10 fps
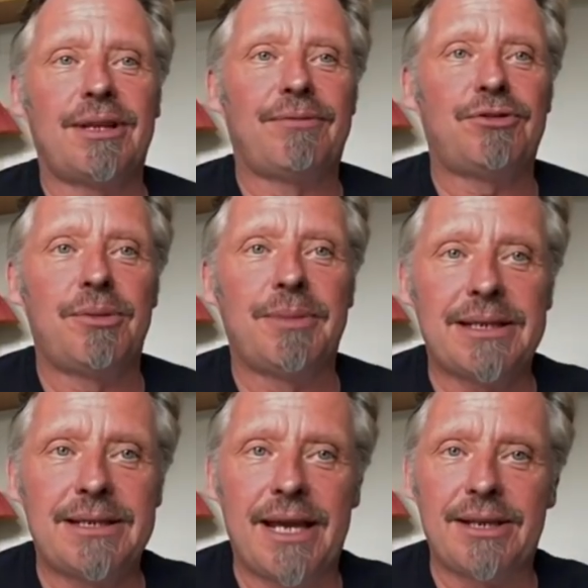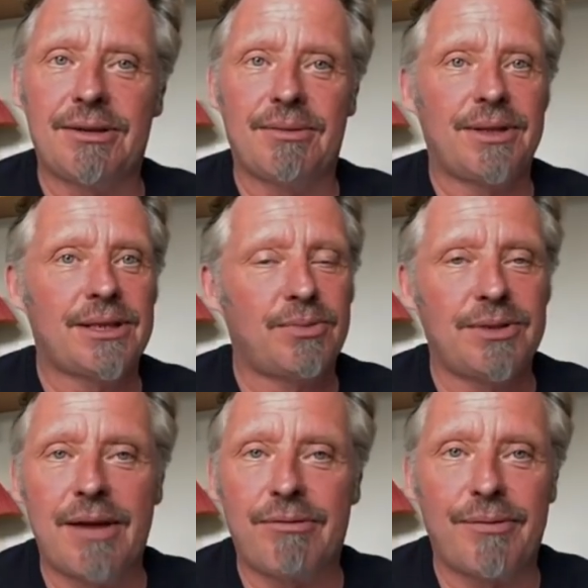left 2 minutes later, this would
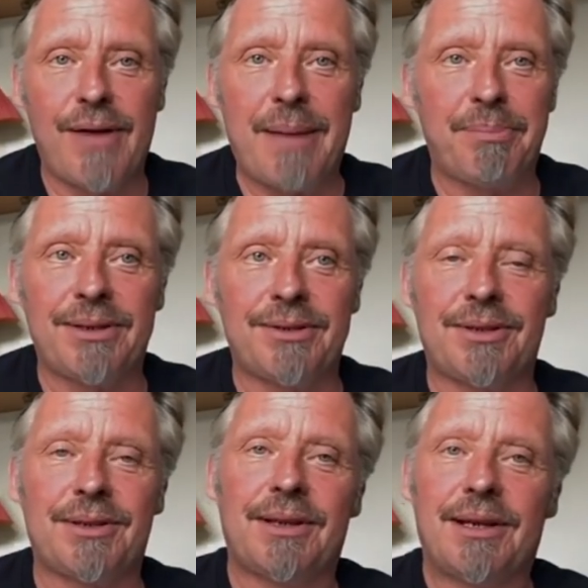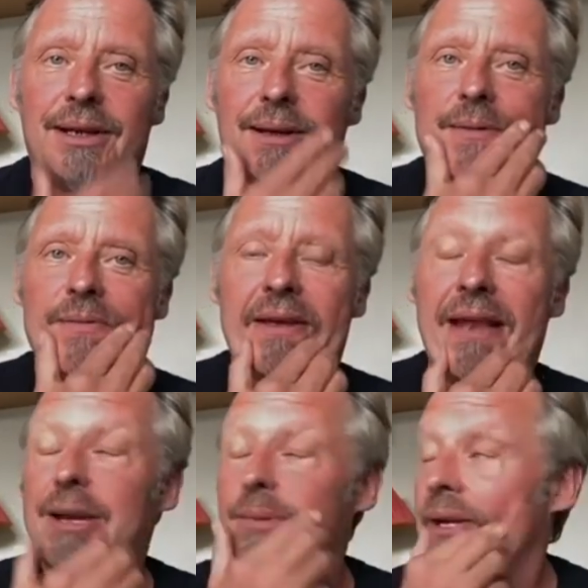never have happened. And
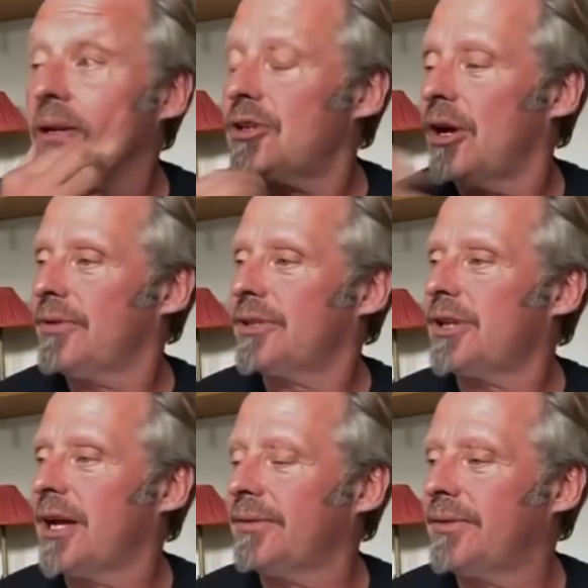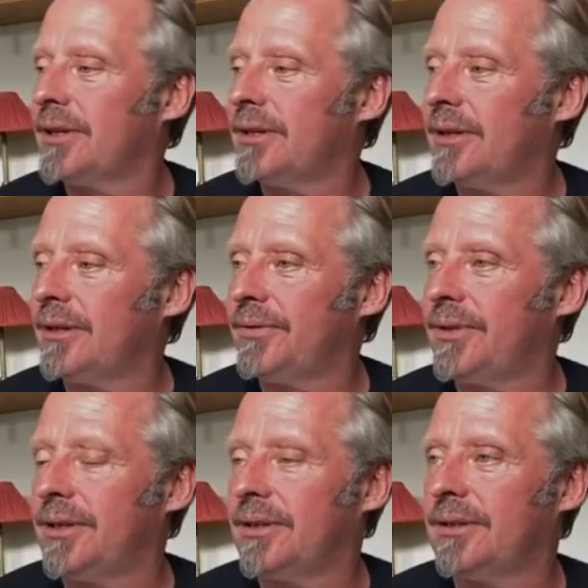anyway, I looked over the side of
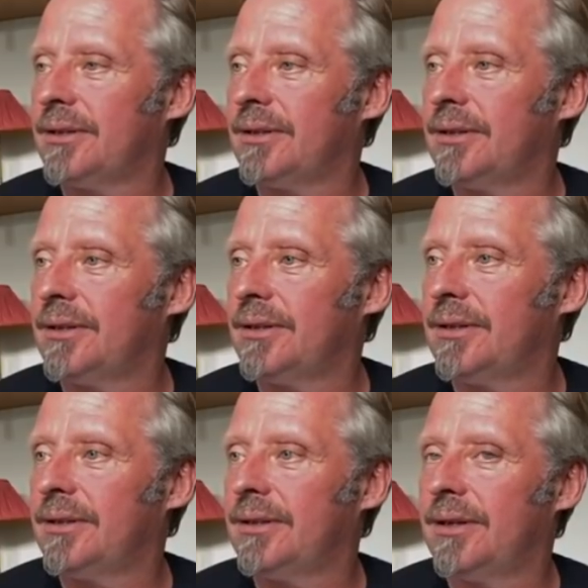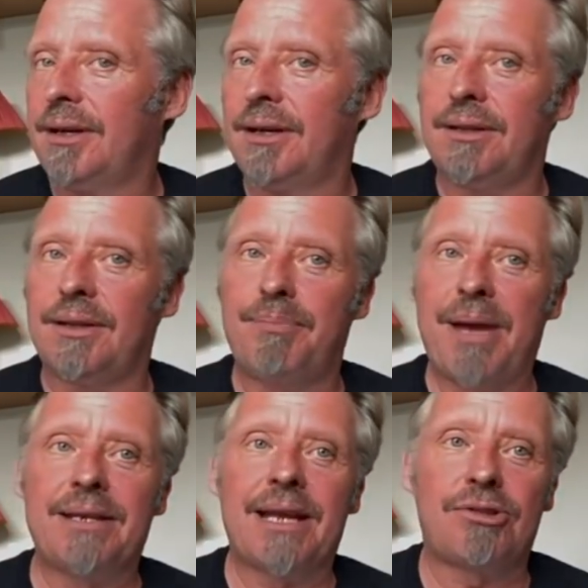the
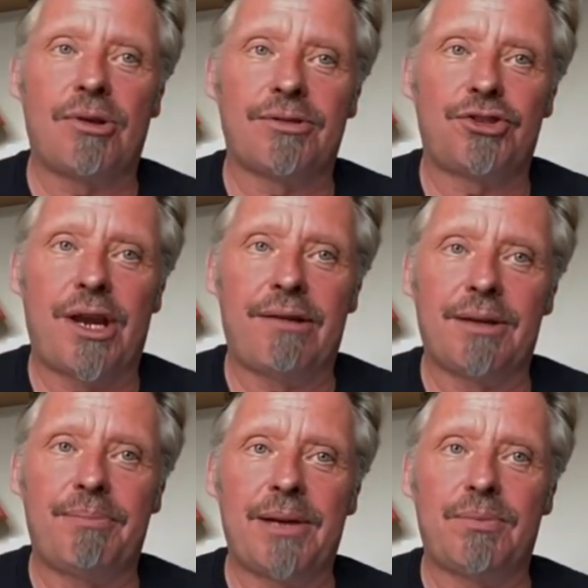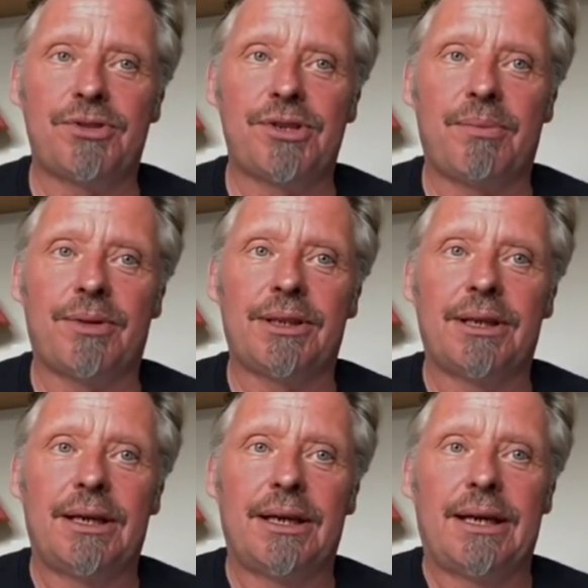bed next door. I was sharing a bed with someone,
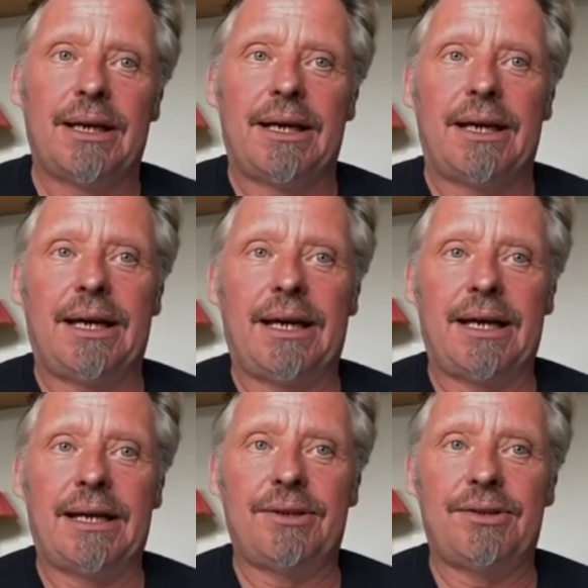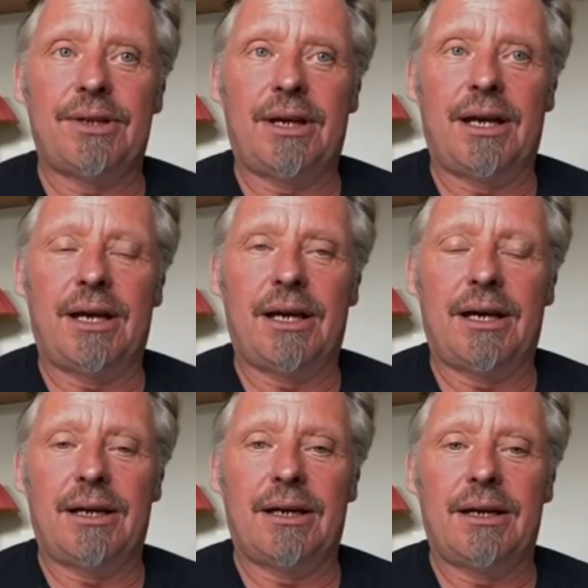and
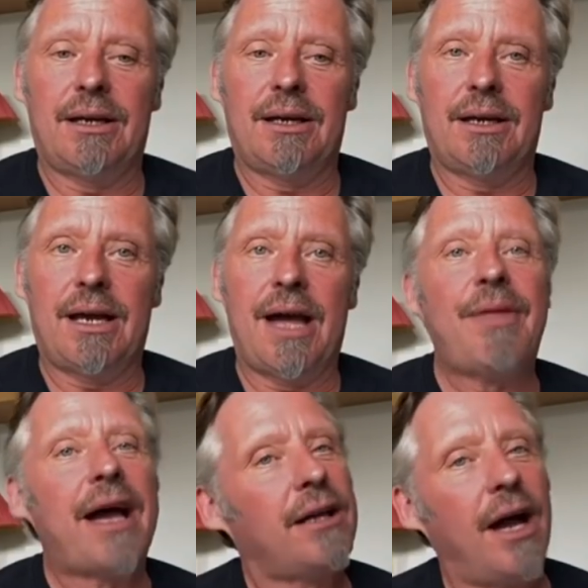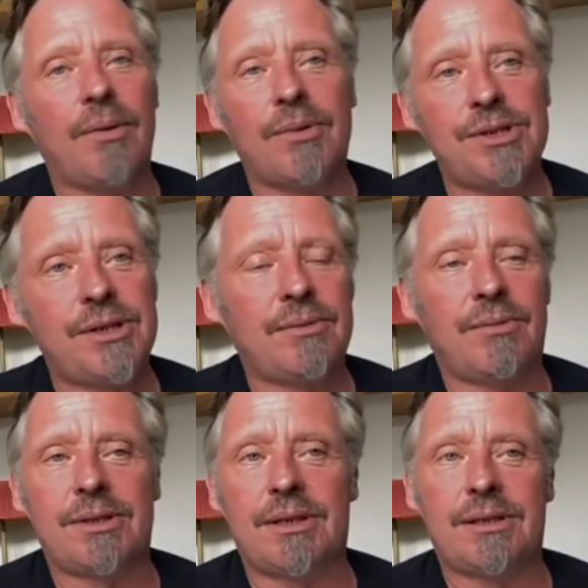that guy was in
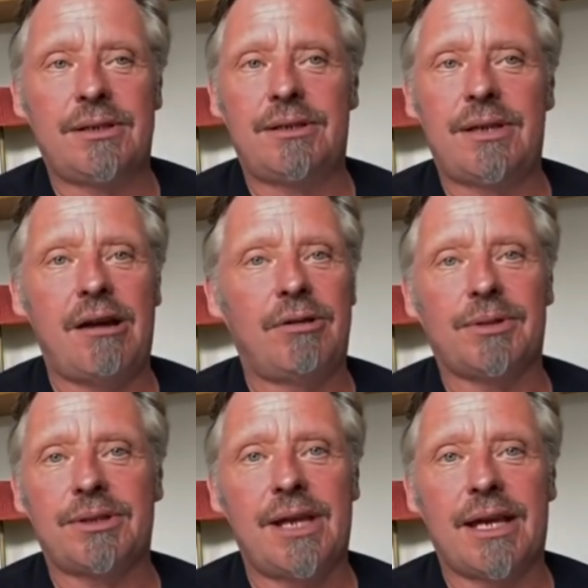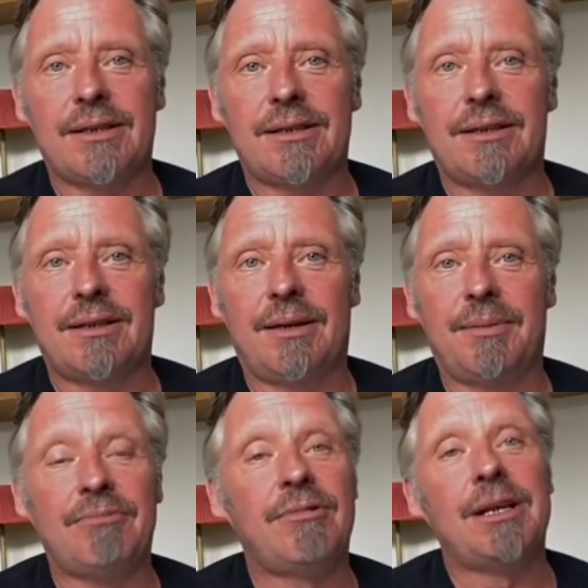a terrible state. I
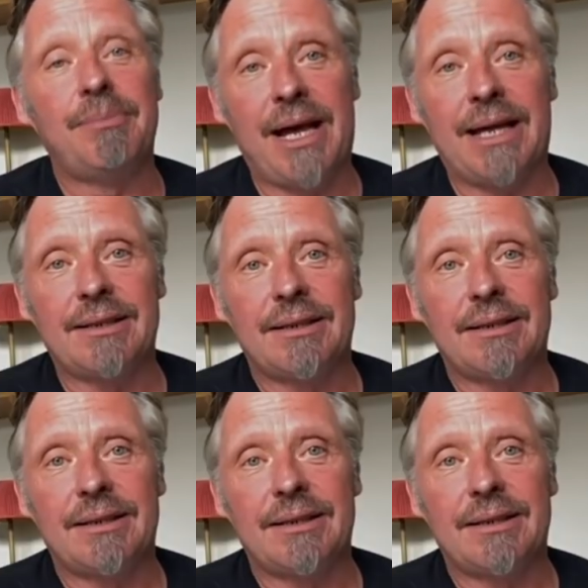mean, really bad.